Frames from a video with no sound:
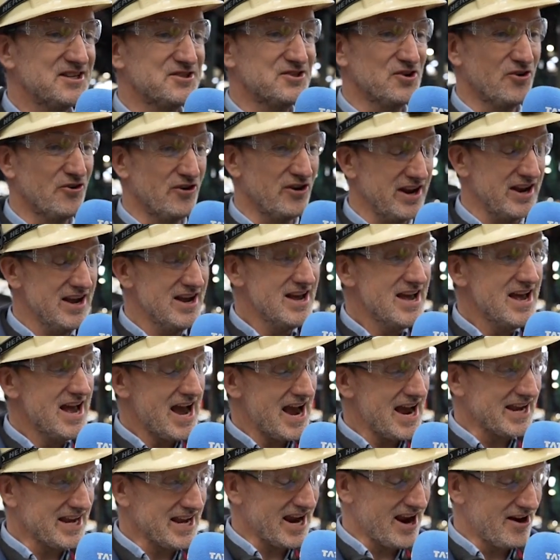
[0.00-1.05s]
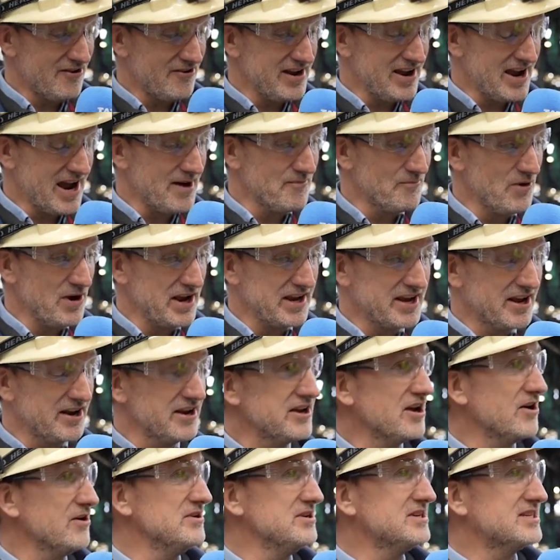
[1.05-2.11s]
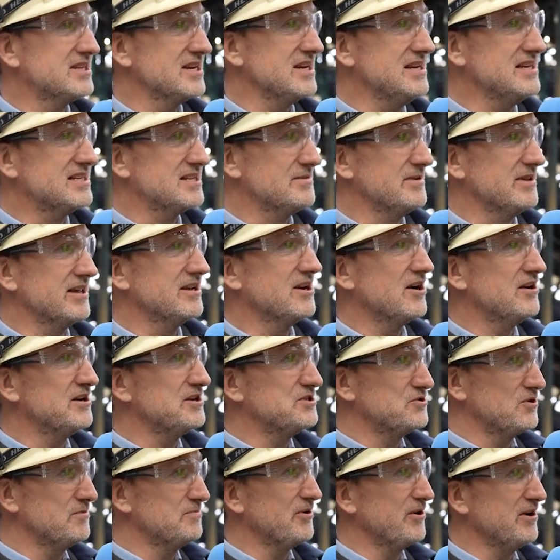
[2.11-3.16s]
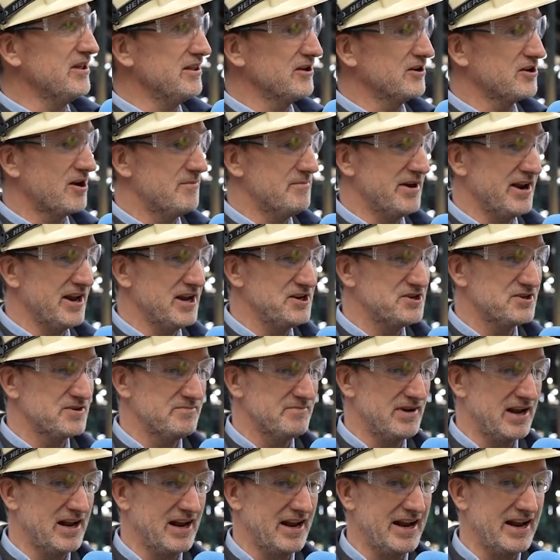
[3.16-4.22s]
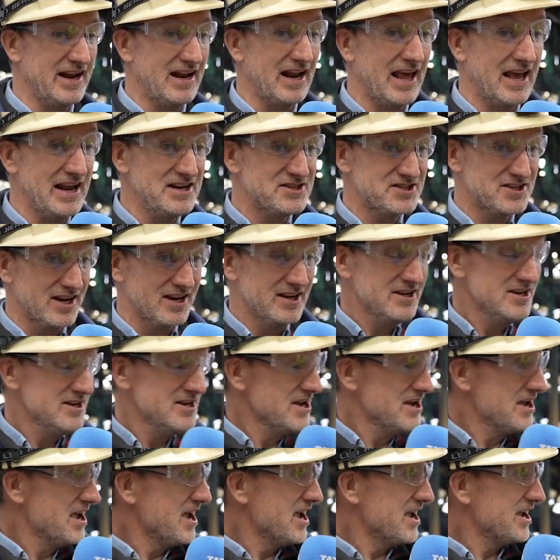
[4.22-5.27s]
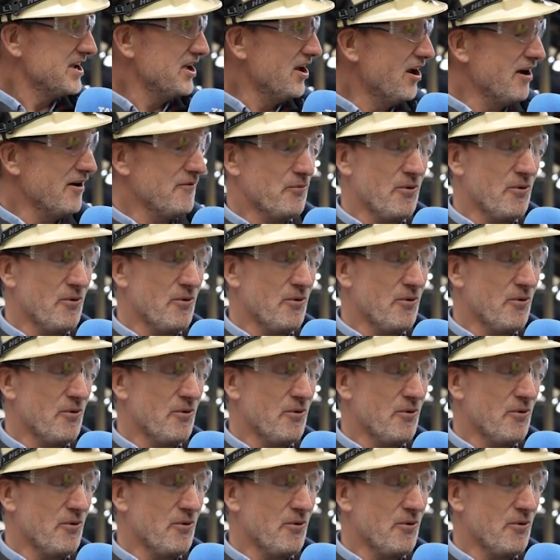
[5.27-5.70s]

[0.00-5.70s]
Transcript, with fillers: story. Uh, Gary, and we're going to go and see some of the guys who are putting the combination mill in later. You know,